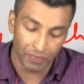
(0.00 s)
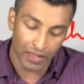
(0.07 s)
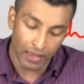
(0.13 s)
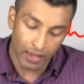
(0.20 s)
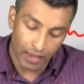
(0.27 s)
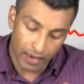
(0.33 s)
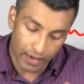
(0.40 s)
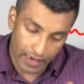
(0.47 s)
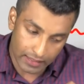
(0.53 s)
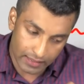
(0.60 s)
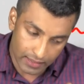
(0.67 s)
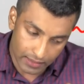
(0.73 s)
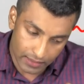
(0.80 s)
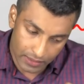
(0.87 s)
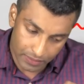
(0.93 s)
Okay,
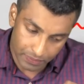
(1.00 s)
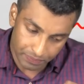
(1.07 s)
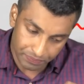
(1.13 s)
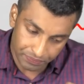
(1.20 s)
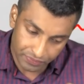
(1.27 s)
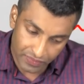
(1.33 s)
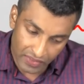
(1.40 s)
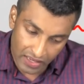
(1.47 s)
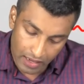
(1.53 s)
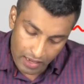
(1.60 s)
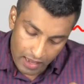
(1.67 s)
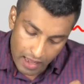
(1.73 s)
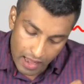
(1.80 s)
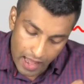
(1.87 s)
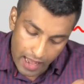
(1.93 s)
next is
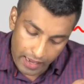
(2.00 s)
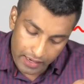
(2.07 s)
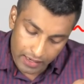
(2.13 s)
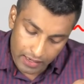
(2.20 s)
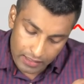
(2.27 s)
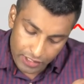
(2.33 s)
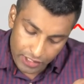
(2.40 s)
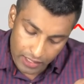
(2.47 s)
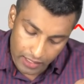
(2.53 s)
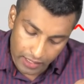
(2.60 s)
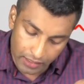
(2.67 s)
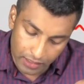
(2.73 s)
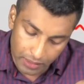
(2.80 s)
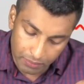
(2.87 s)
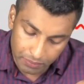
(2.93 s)

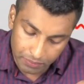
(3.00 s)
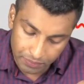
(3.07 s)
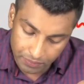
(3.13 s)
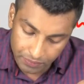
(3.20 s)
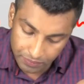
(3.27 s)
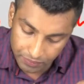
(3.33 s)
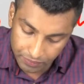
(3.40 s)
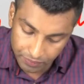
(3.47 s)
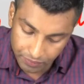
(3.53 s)
agricultural income